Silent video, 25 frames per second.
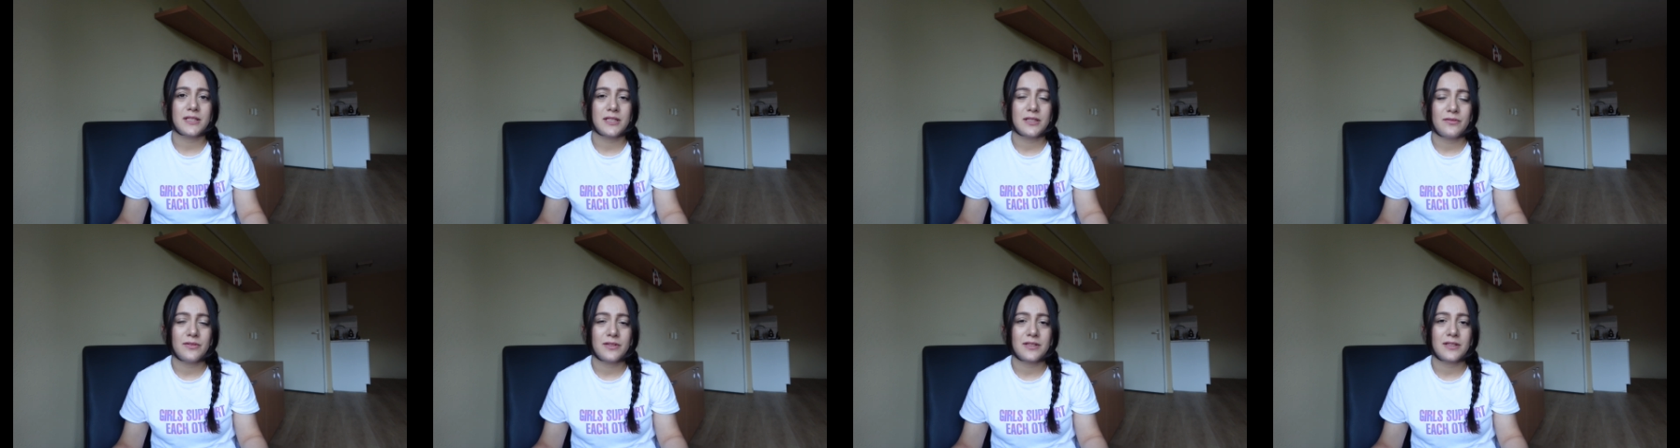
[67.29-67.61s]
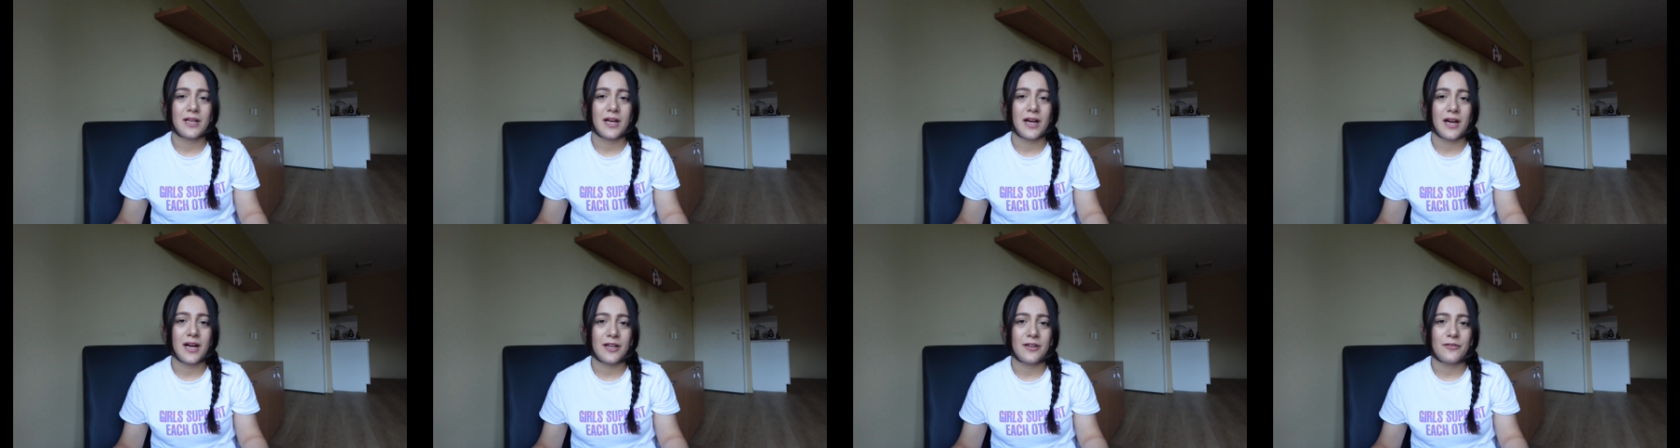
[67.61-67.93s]
even
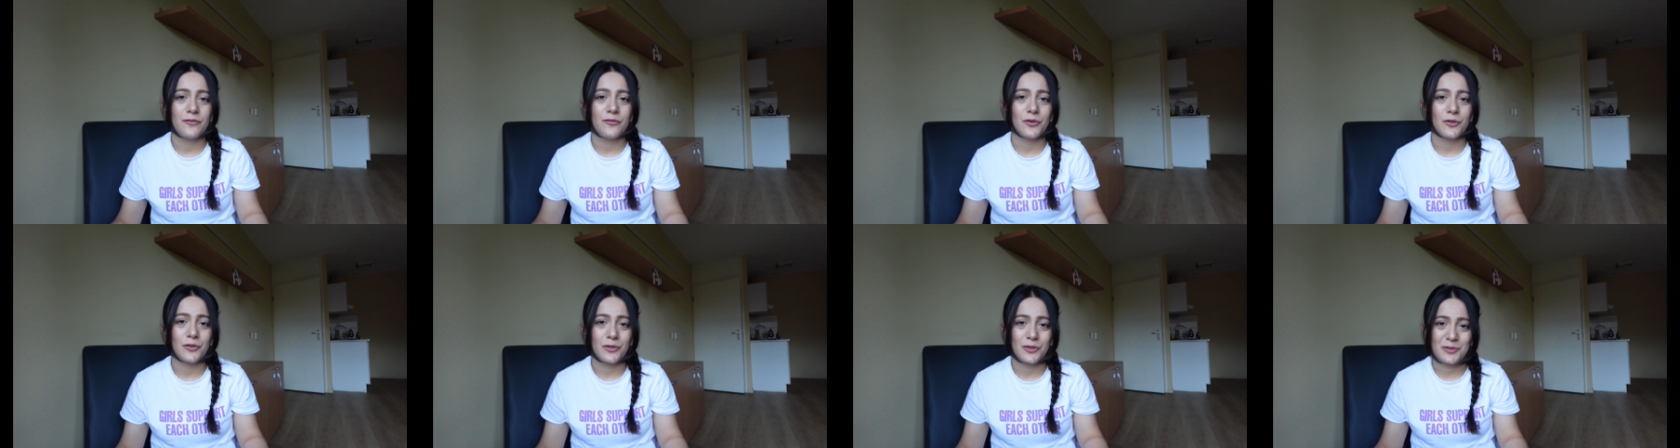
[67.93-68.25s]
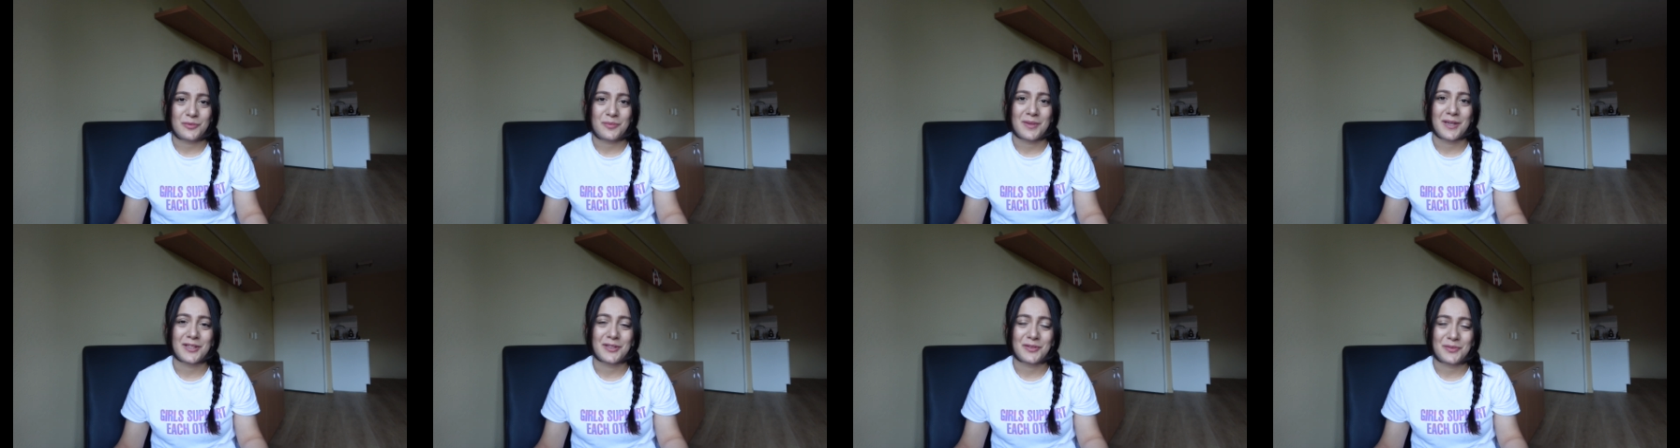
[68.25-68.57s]
I
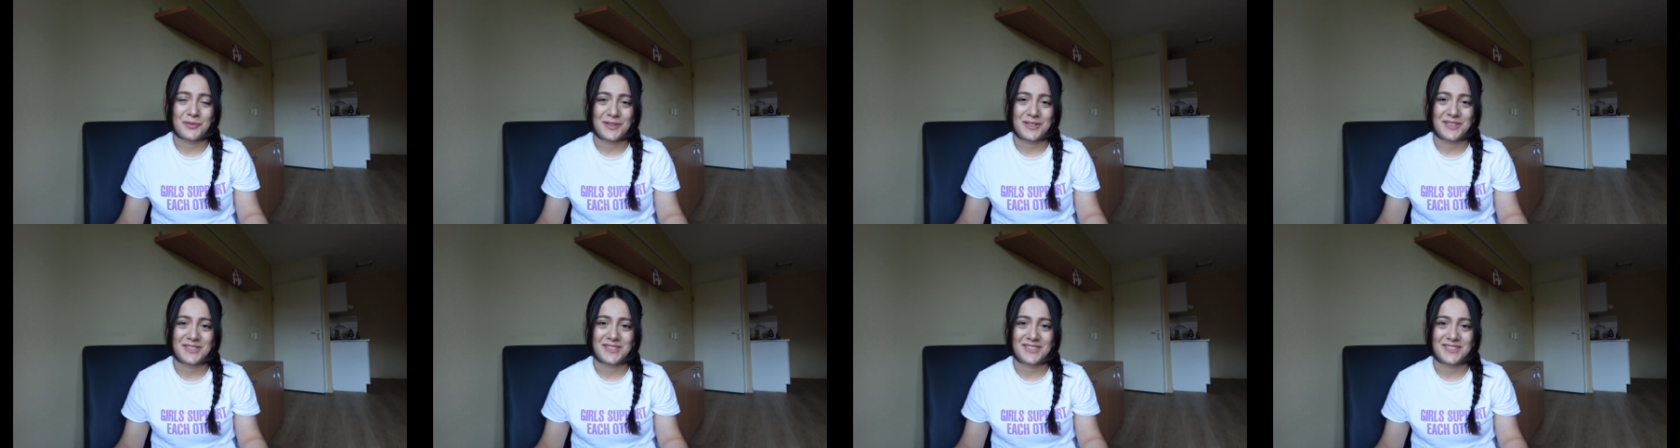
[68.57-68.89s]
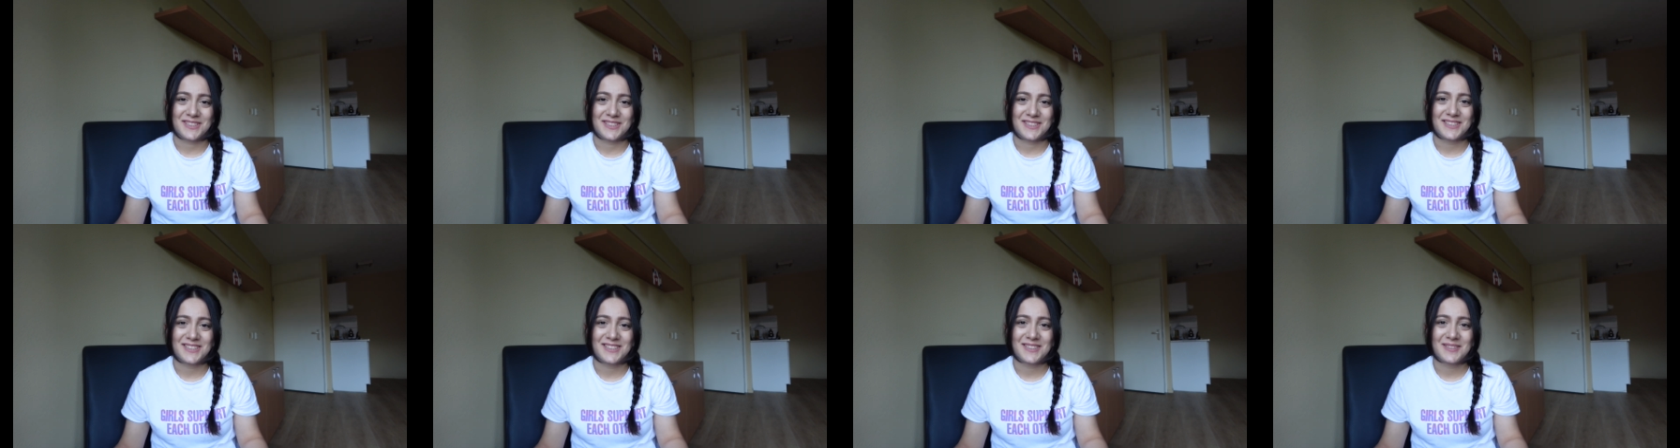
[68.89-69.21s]
forgot my
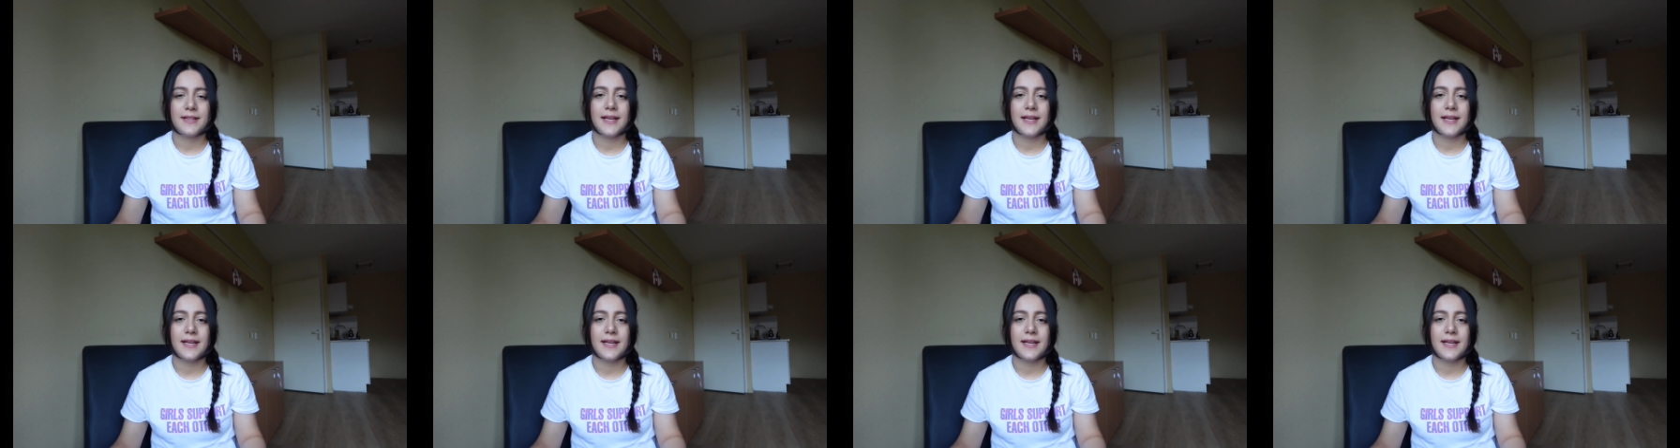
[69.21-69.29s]
questions.